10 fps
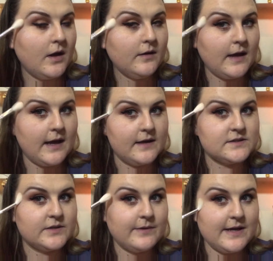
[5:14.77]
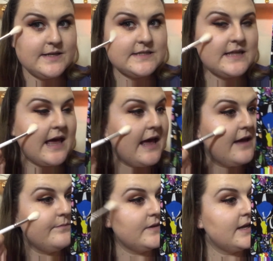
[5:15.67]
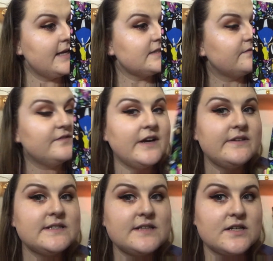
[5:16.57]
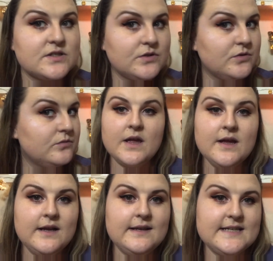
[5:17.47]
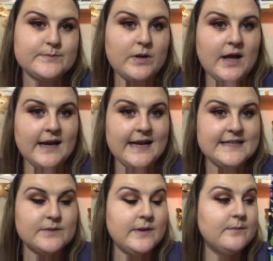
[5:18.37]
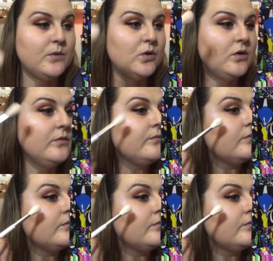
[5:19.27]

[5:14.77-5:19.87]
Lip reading: Okay, so it is there. It is very subtle. Let's apply a little bit more.